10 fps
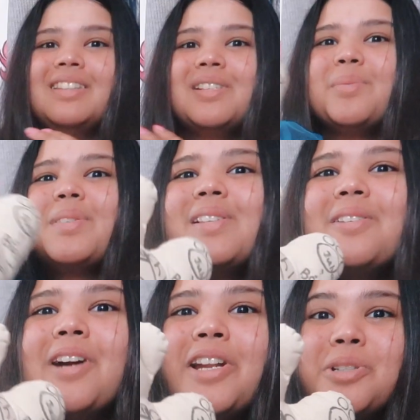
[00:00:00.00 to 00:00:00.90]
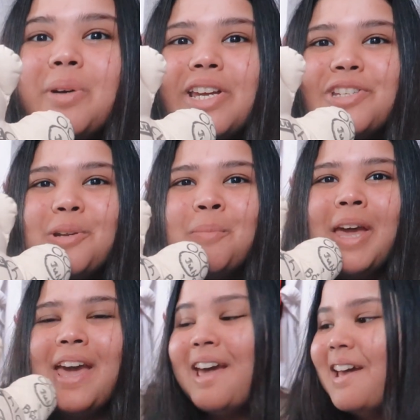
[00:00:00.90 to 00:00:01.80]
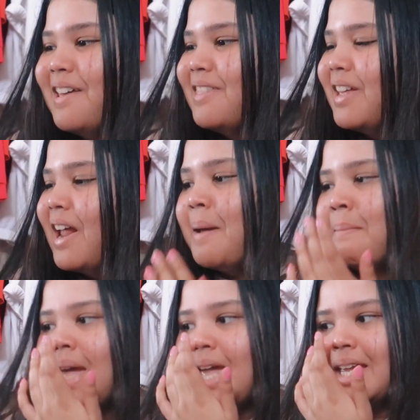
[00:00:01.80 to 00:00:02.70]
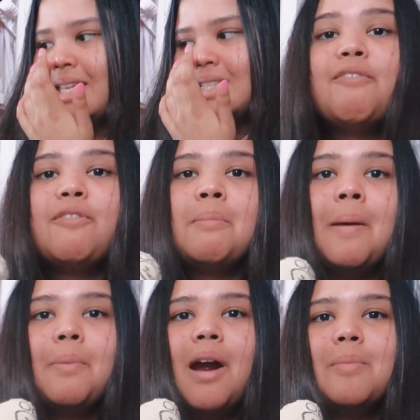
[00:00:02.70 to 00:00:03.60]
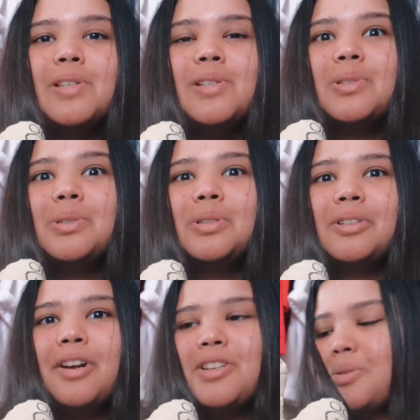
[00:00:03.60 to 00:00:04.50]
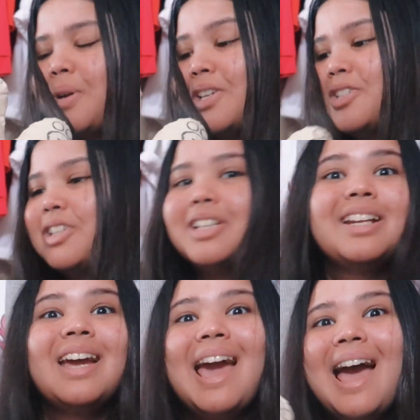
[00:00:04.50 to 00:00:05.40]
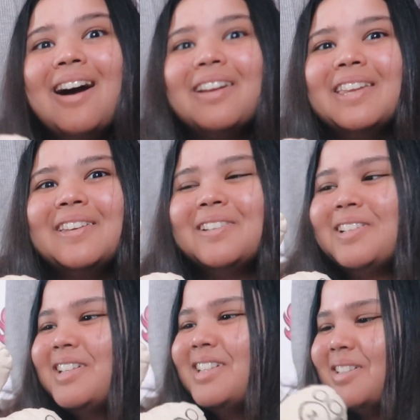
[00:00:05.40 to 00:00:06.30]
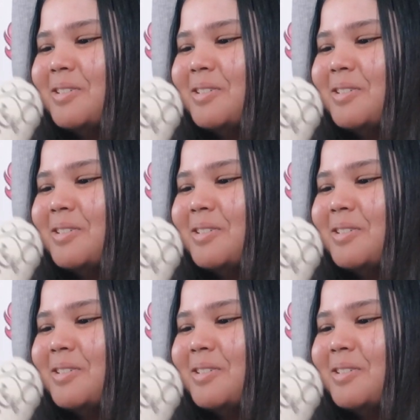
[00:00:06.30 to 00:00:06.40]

This was the graduation bear that I made for my primary school graduation. How cute.